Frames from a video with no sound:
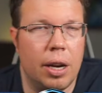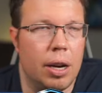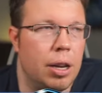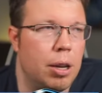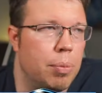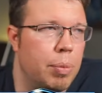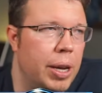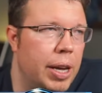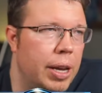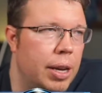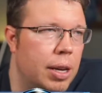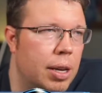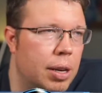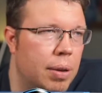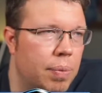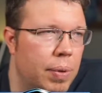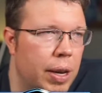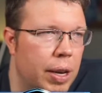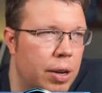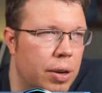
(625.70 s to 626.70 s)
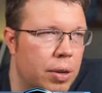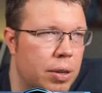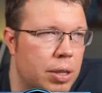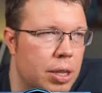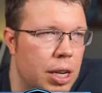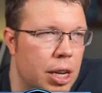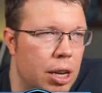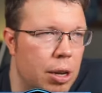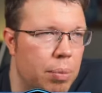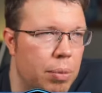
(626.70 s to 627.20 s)
you know, you make your
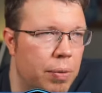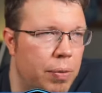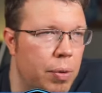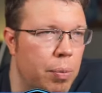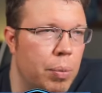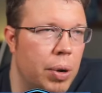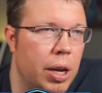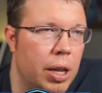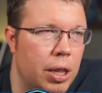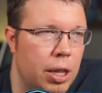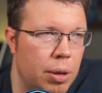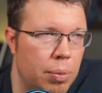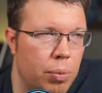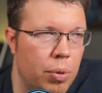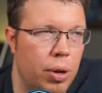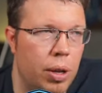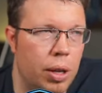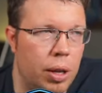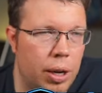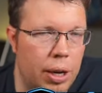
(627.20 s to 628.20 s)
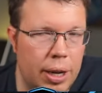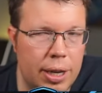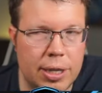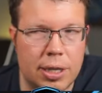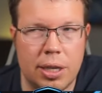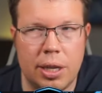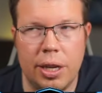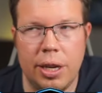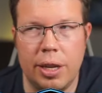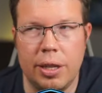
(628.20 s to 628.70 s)
team, if you mod them really
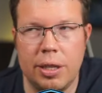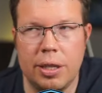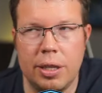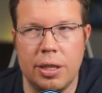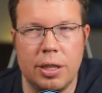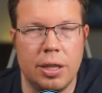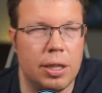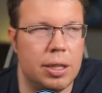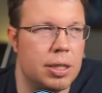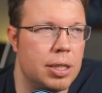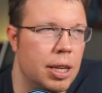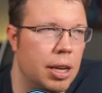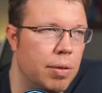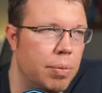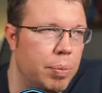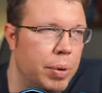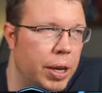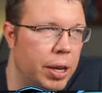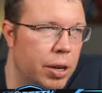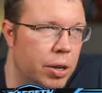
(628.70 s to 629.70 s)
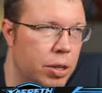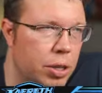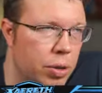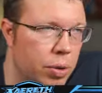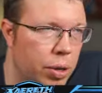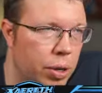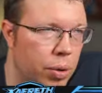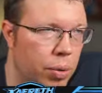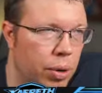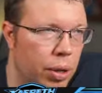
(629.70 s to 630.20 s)
nicely and stuff, make your
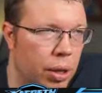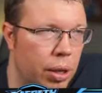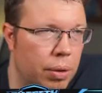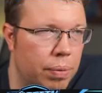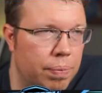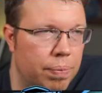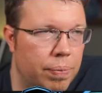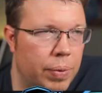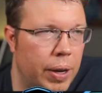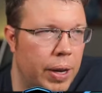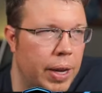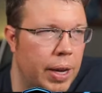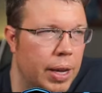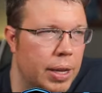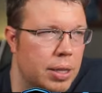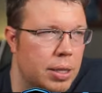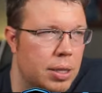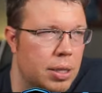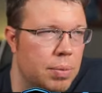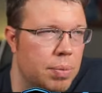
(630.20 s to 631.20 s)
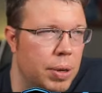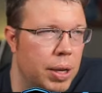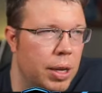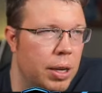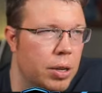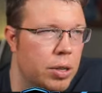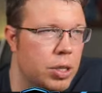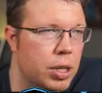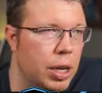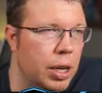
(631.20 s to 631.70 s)
Dooku really fast,
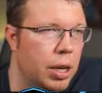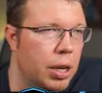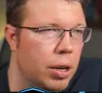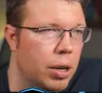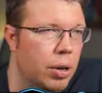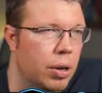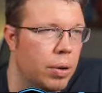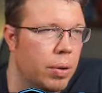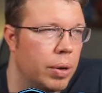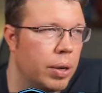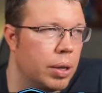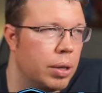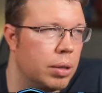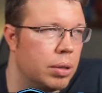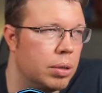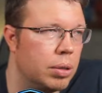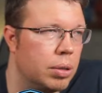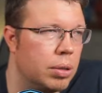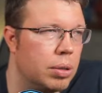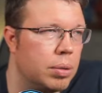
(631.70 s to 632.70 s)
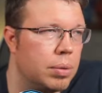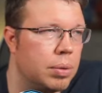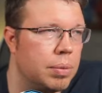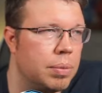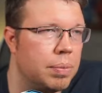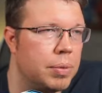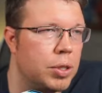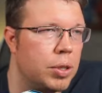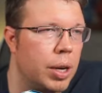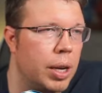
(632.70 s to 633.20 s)
make your Jingo and
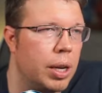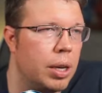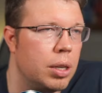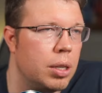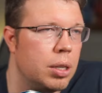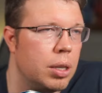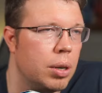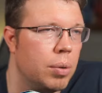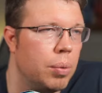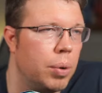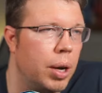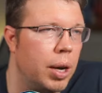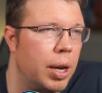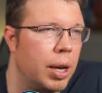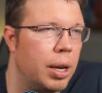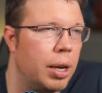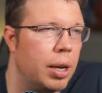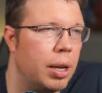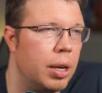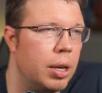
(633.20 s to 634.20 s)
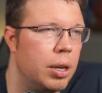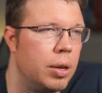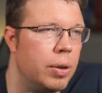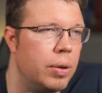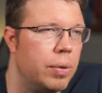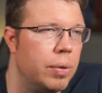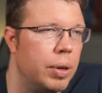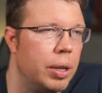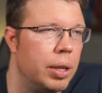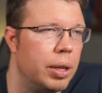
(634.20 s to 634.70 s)
Trench and Watt and
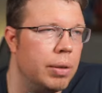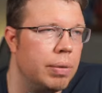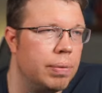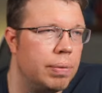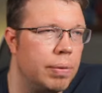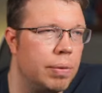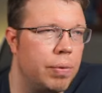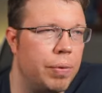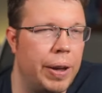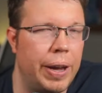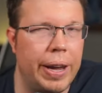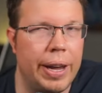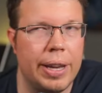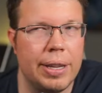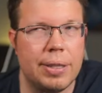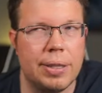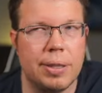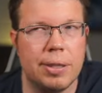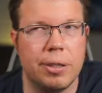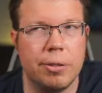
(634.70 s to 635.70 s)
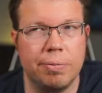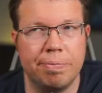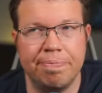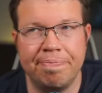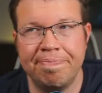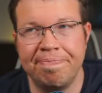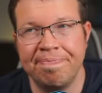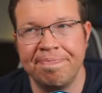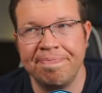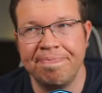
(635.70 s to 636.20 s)
Newt really fast.
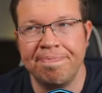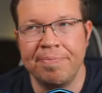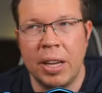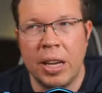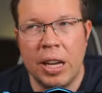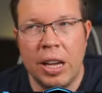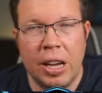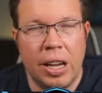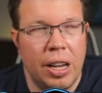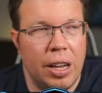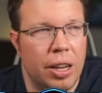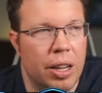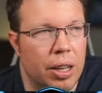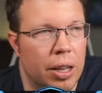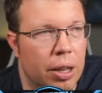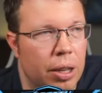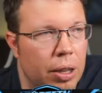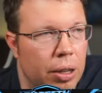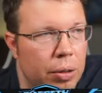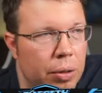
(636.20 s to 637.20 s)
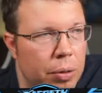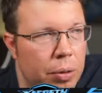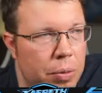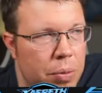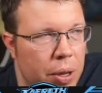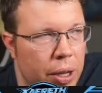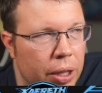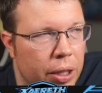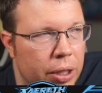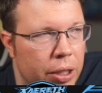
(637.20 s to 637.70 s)
You'll
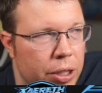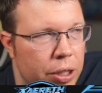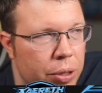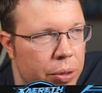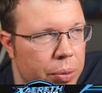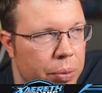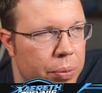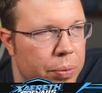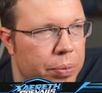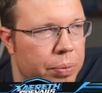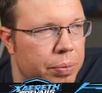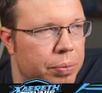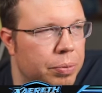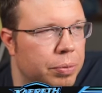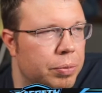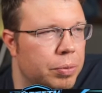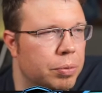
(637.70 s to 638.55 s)
do